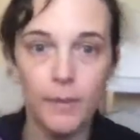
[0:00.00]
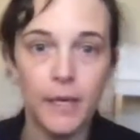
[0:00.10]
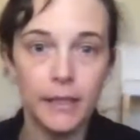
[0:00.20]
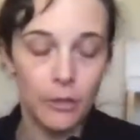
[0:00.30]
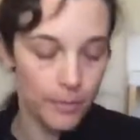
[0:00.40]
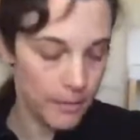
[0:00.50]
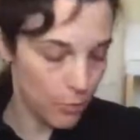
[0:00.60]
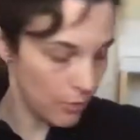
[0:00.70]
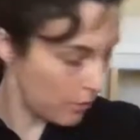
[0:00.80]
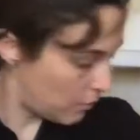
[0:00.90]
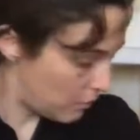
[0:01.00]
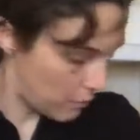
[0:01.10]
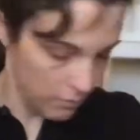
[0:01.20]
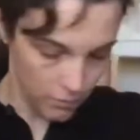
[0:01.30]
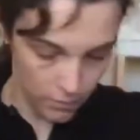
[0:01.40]
be a little bit more
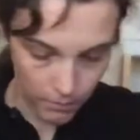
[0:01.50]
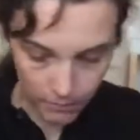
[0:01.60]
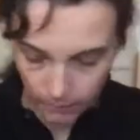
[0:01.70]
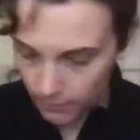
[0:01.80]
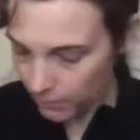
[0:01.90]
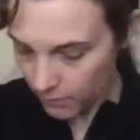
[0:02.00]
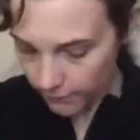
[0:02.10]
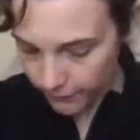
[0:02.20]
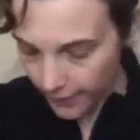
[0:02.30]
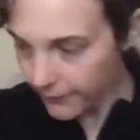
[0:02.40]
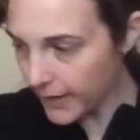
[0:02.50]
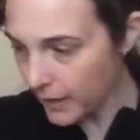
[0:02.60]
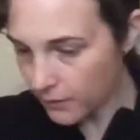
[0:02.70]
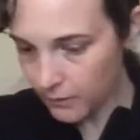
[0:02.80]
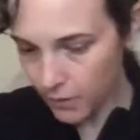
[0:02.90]
fluffier
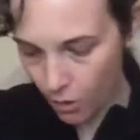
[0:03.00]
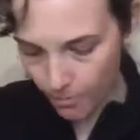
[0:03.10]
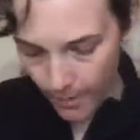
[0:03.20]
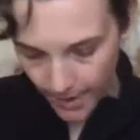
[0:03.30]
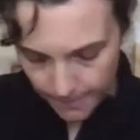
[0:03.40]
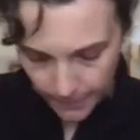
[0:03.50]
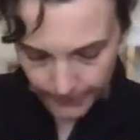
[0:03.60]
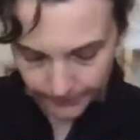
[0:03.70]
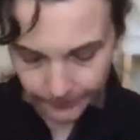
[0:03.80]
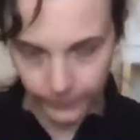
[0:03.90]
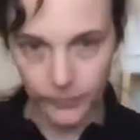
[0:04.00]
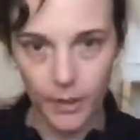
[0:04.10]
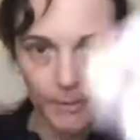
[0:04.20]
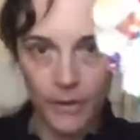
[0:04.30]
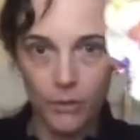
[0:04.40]
on bub
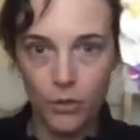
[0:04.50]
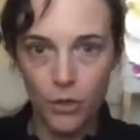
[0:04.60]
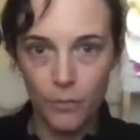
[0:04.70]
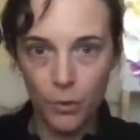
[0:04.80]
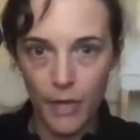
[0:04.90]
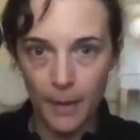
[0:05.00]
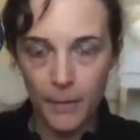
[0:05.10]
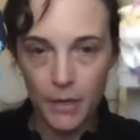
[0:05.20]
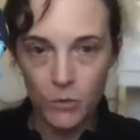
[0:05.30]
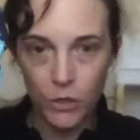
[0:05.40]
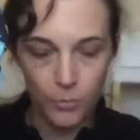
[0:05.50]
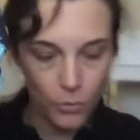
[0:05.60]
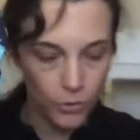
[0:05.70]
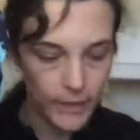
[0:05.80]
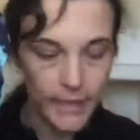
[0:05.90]
compared to a newborn nappy or
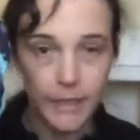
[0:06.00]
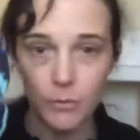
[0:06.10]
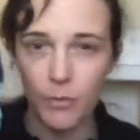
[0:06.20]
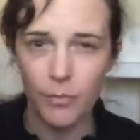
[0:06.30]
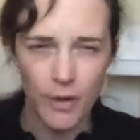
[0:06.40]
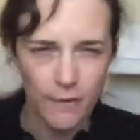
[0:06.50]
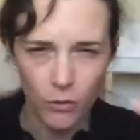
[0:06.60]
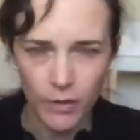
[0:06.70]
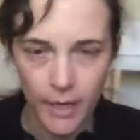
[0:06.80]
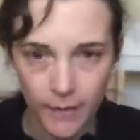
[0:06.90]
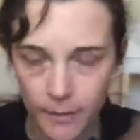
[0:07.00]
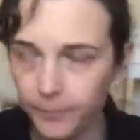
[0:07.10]
newborn system with pre-fold and cover.